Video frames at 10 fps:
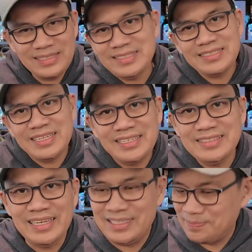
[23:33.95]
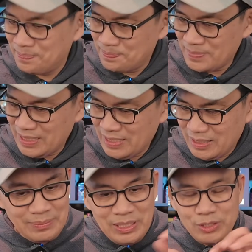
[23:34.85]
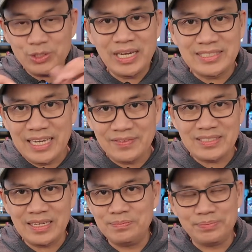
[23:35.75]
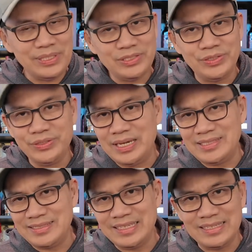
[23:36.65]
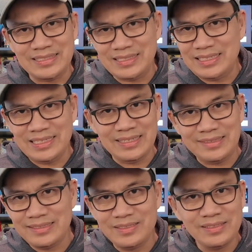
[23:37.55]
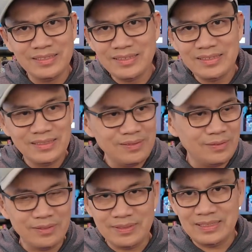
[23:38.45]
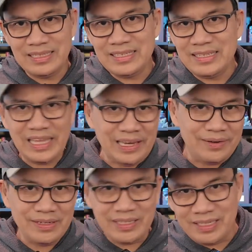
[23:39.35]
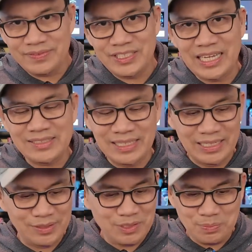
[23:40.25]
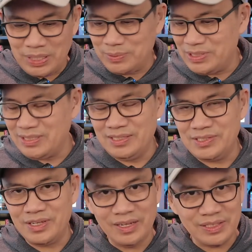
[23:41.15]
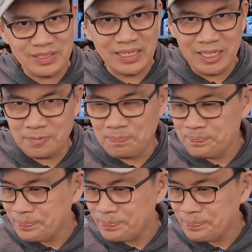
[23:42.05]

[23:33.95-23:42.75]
It's kind of like that. Let me know, you guys have this? I'm pretty sure you guys in Tennessee or in the area of Jack Daniels probably see these all the time.